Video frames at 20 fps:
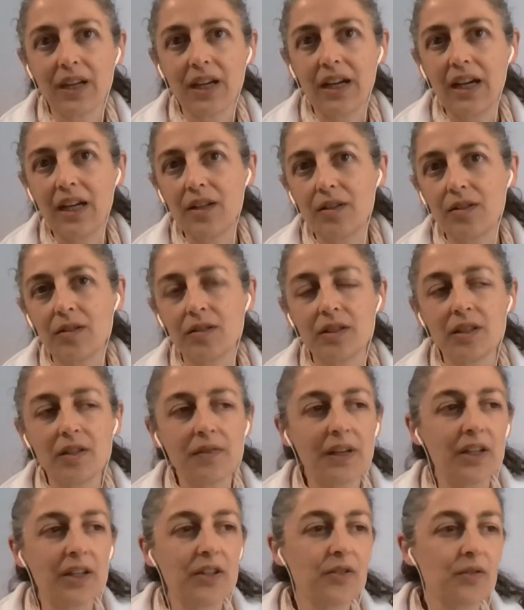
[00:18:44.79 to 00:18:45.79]
I don't know
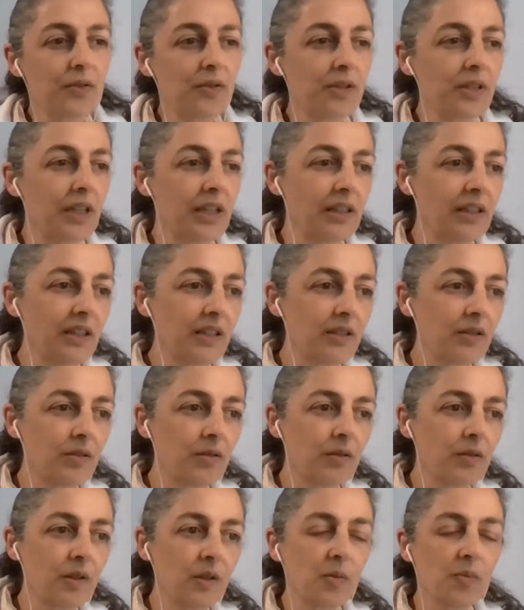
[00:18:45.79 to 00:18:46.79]
if I should say this
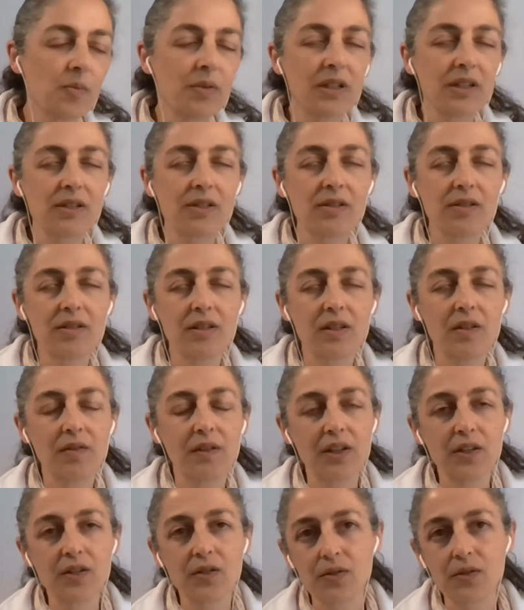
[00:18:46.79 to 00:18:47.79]
to this person, if
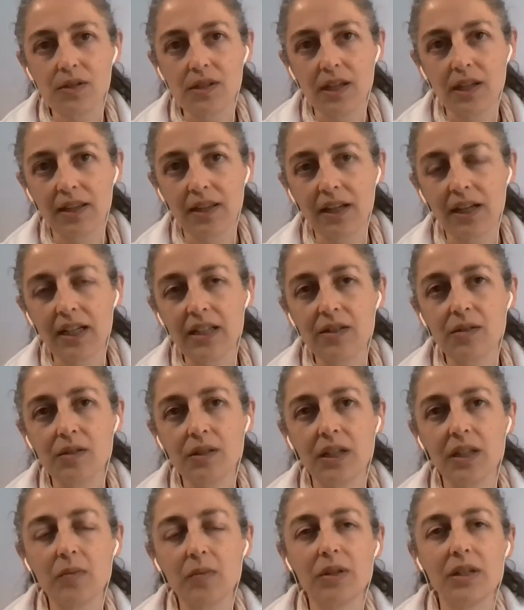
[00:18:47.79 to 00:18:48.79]
I should say that to
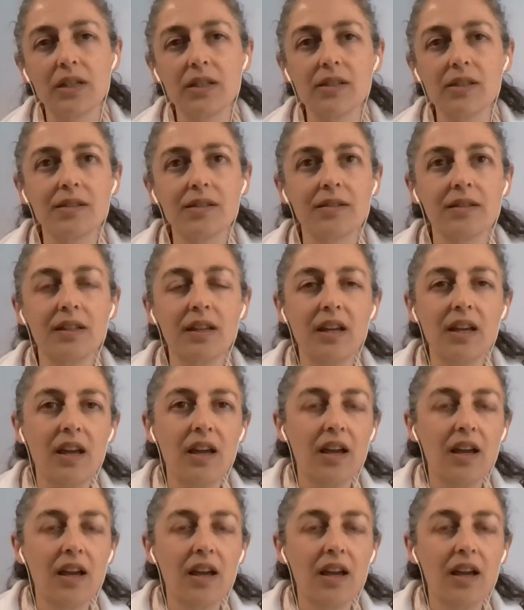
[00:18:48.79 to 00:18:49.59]
that person.